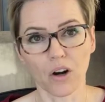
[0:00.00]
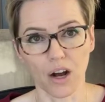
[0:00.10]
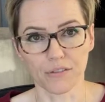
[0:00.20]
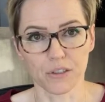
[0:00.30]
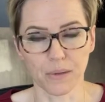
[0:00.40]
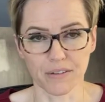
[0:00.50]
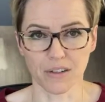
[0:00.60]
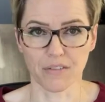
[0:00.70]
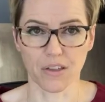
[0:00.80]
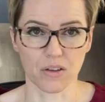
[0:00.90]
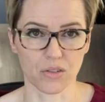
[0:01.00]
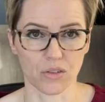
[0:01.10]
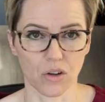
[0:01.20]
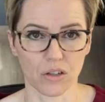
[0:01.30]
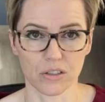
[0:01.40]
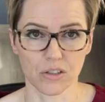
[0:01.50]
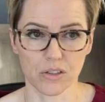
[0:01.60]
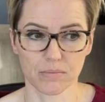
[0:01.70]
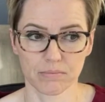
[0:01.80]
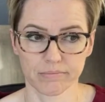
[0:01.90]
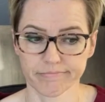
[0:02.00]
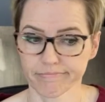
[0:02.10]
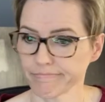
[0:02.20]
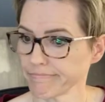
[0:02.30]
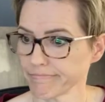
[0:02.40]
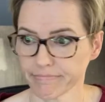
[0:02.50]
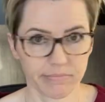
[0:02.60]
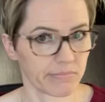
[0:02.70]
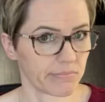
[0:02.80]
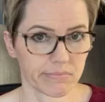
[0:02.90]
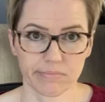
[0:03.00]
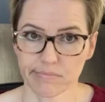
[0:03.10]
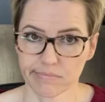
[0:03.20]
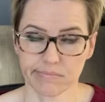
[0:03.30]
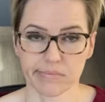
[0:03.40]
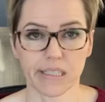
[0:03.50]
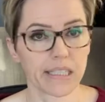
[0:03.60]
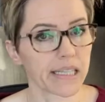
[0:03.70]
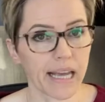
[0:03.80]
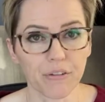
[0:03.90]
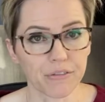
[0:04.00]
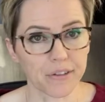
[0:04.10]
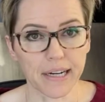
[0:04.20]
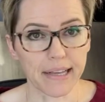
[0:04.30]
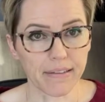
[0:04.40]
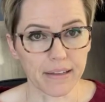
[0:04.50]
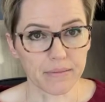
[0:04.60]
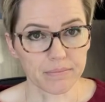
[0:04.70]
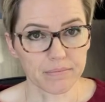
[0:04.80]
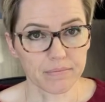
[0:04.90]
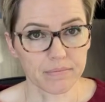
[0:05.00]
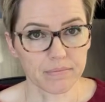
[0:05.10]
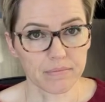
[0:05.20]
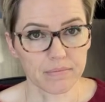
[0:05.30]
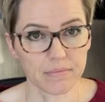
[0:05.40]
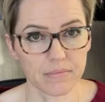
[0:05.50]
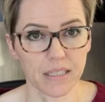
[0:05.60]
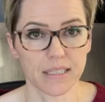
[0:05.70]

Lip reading: That doesn't count for anything. Until I have that amended offer in writing and signed,